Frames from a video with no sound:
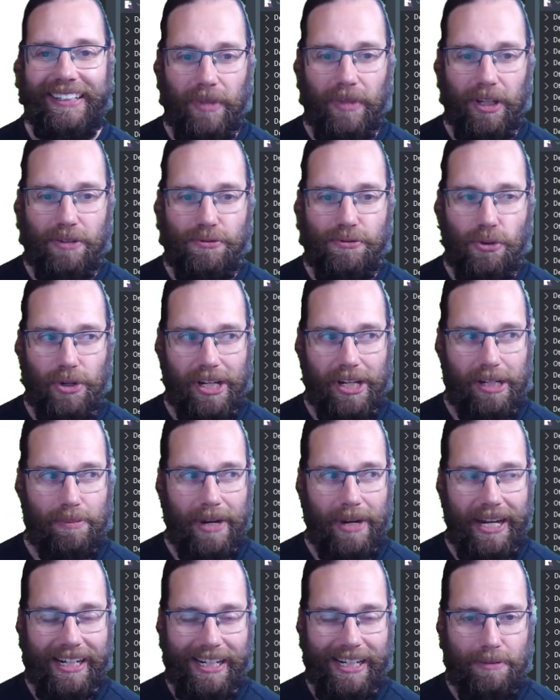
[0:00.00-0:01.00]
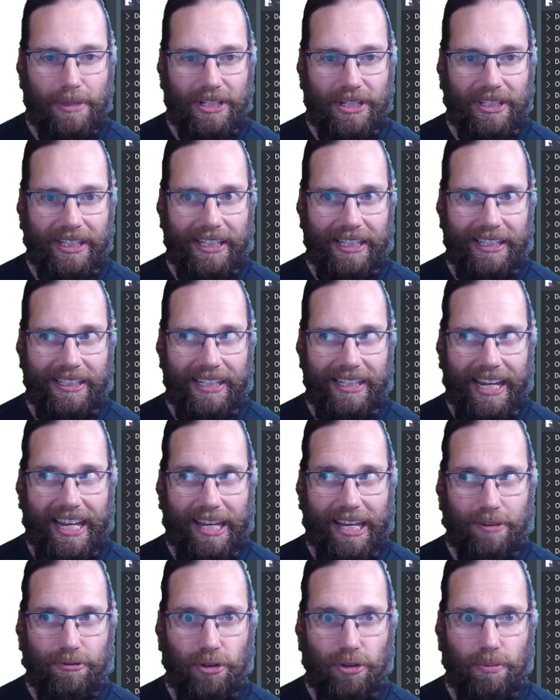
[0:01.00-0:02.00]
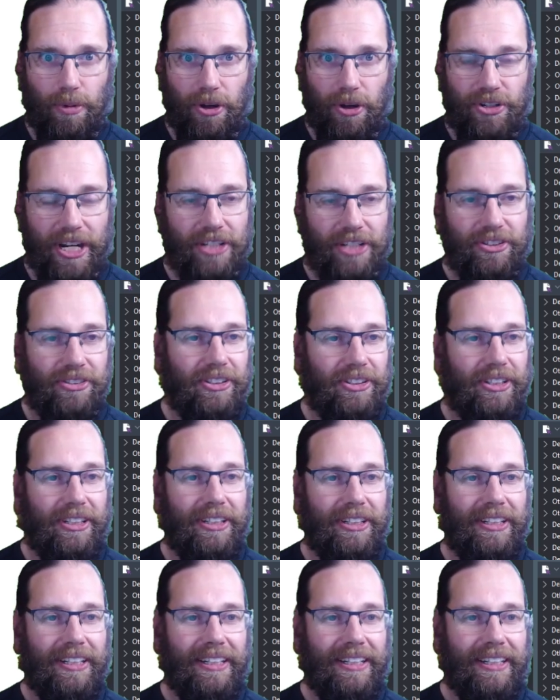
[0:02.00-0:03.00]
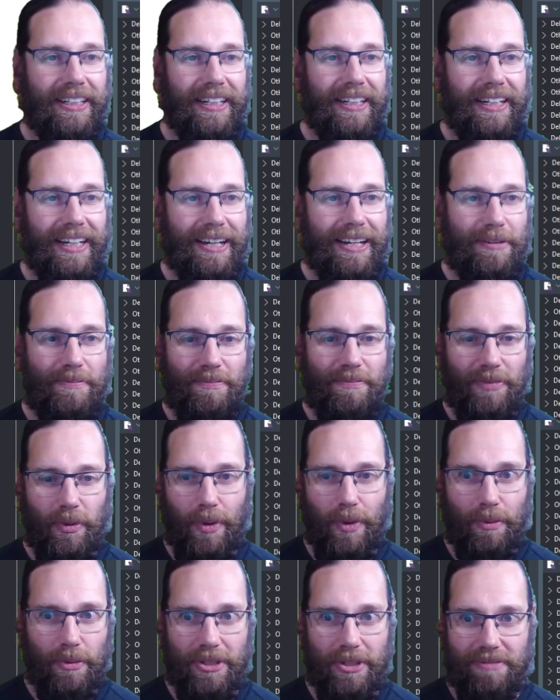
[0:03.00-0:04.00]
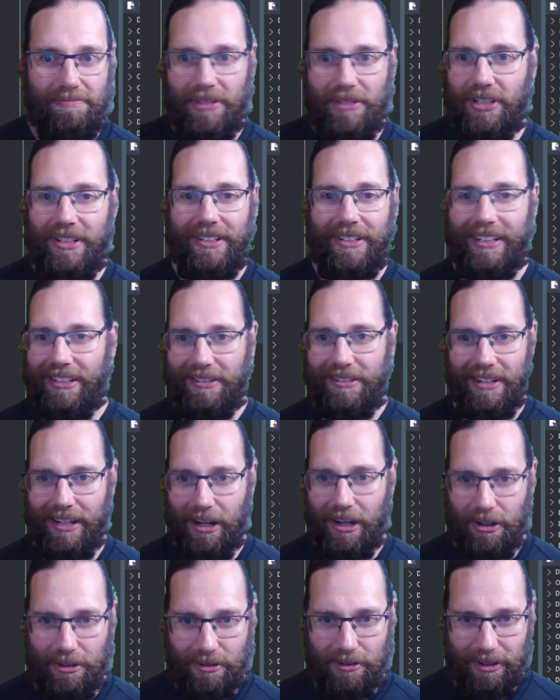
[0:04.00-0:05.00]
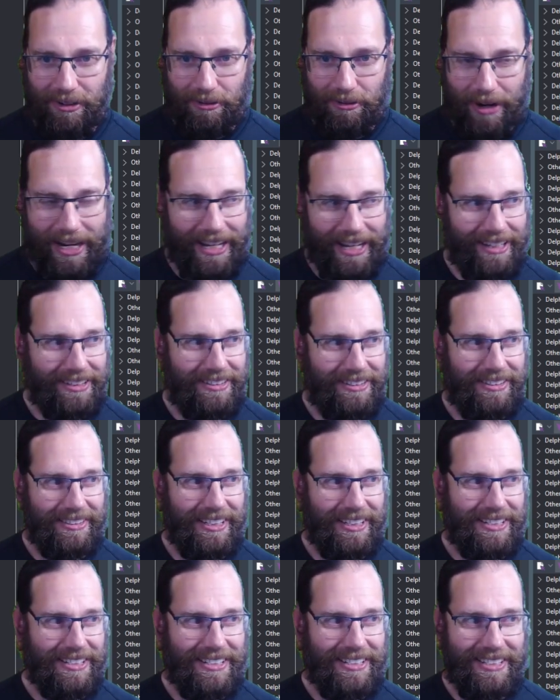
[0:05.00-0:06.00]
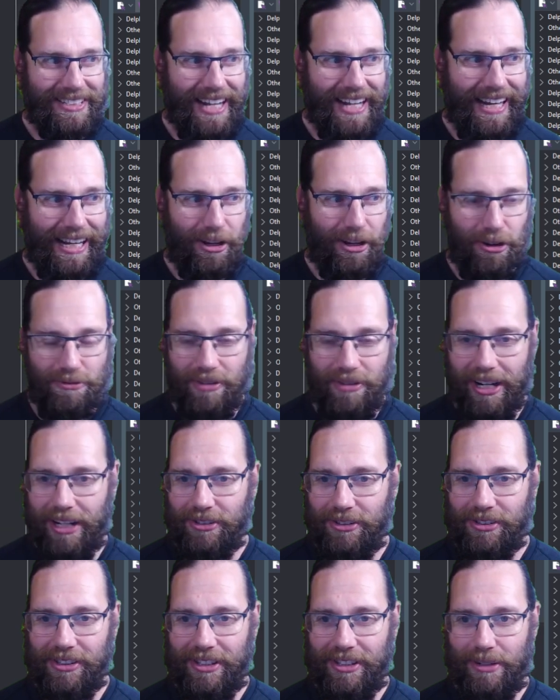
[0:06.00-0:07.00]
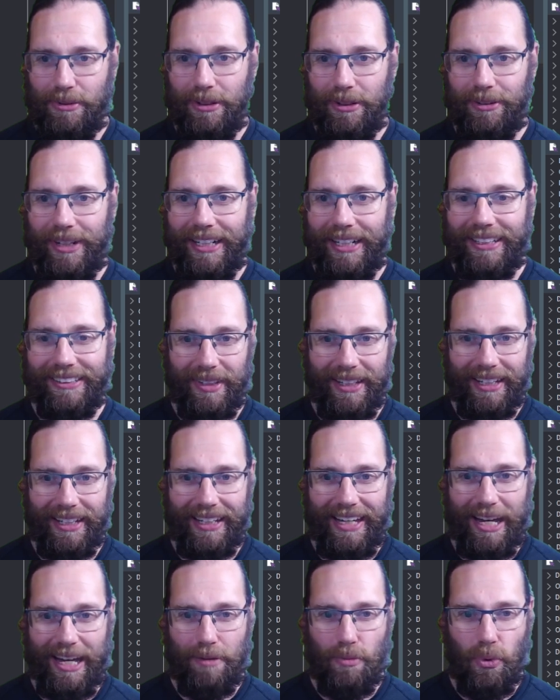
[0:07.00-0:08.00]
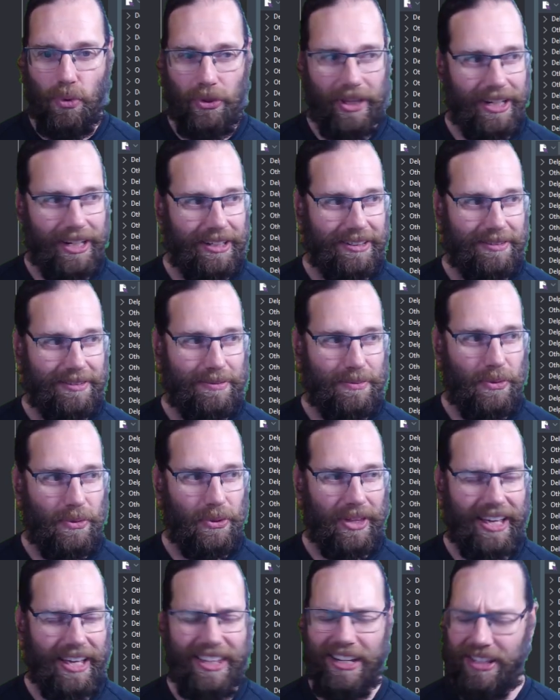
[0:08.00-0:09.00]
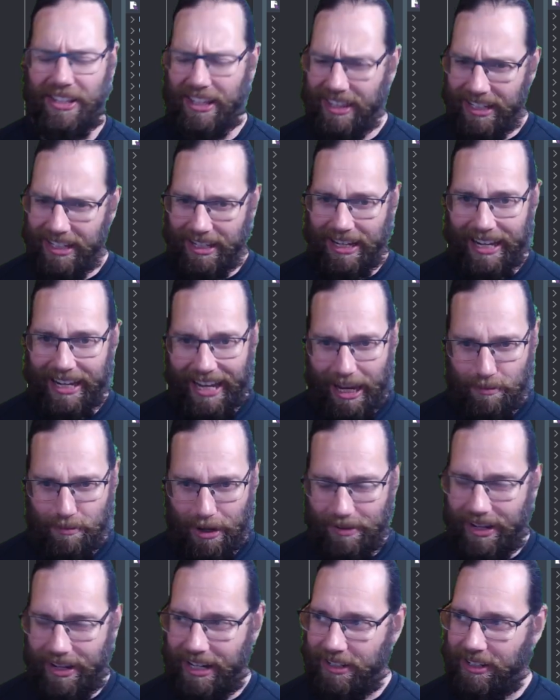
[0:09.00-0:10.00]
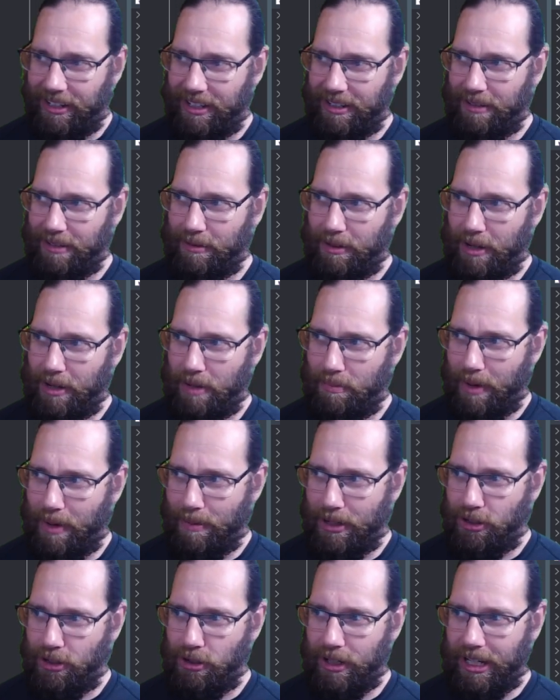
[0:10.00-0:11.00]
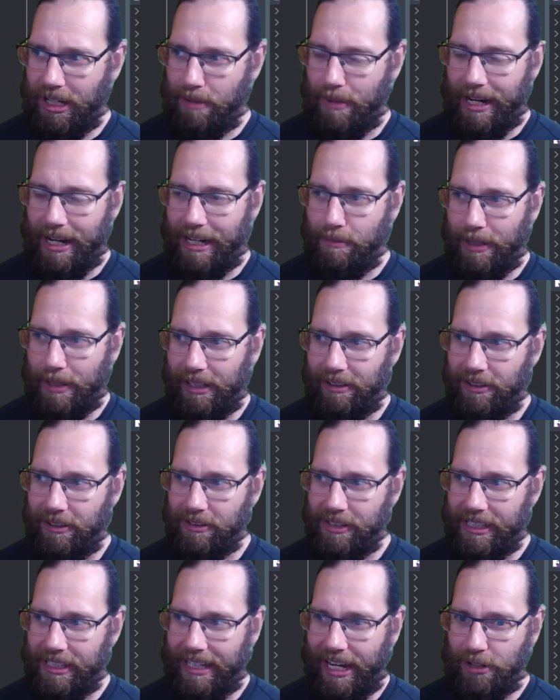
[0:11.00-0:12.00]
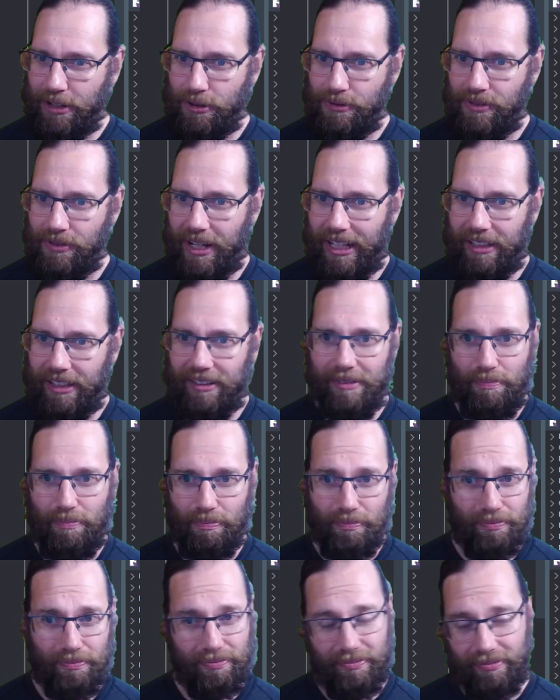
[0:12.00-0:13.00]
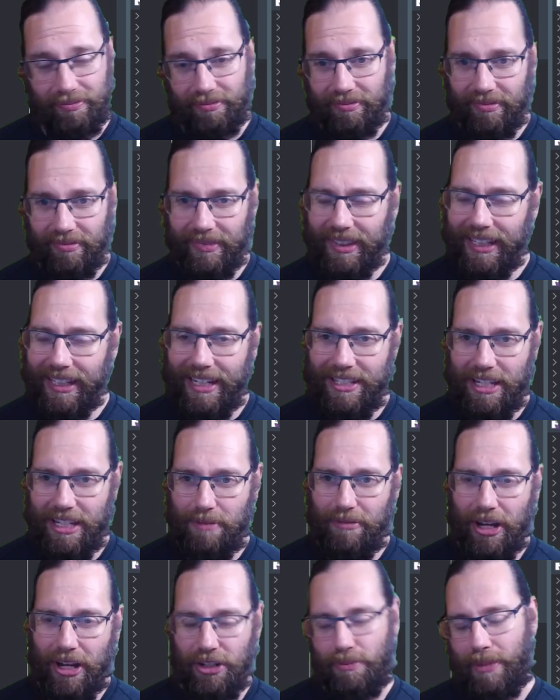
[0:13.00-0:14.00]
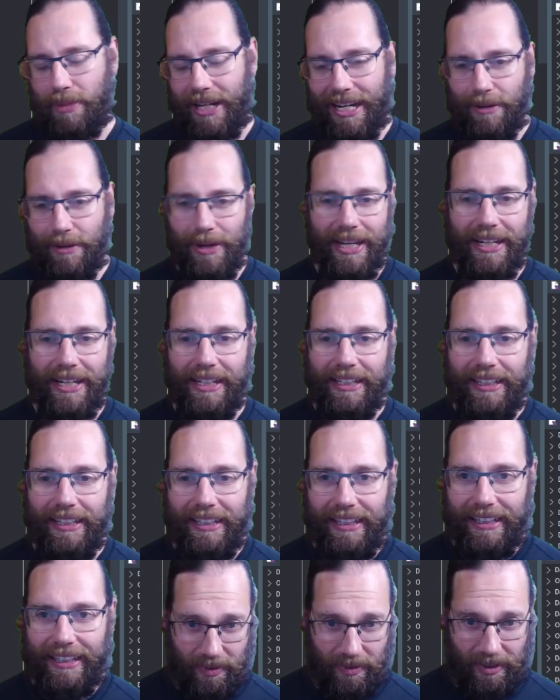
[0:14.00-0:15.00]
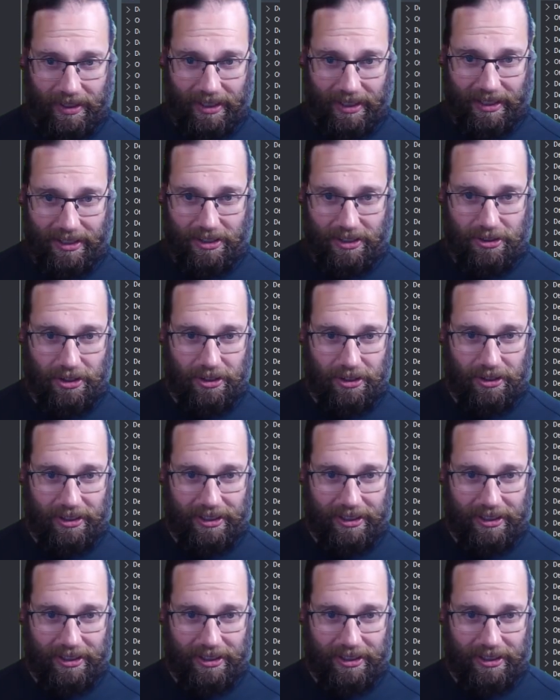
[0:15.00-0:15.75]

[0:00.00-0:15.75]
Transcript: four gigabyte limit in a few projects. Um, one was just you know creating daily log files that were uh, uh, more than more. Than, I think I think it might have had a it might be a two gigabyte limit on the actual file in some fashion, but anyway. So